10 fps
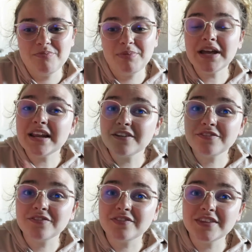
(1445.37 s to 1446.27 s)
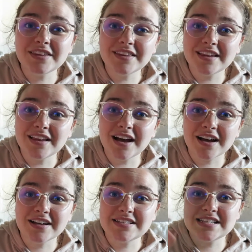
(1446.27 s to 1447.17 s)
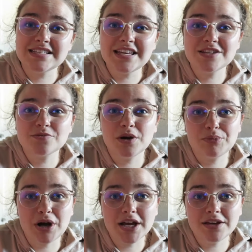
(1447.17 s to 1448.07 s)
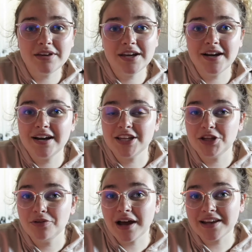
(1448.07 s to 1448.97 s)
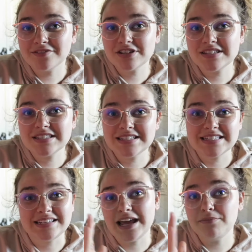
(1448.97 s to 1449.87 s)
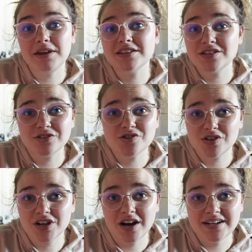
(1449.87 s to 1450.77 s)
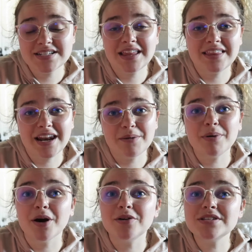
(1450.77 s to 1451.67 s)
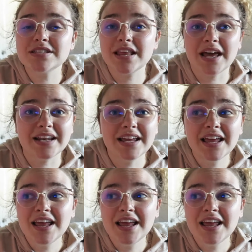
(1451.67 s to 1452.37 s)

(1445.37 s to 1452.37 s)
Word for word: But if Disney is what brought you here and you kind of just stay because you enjoy the content that I post, then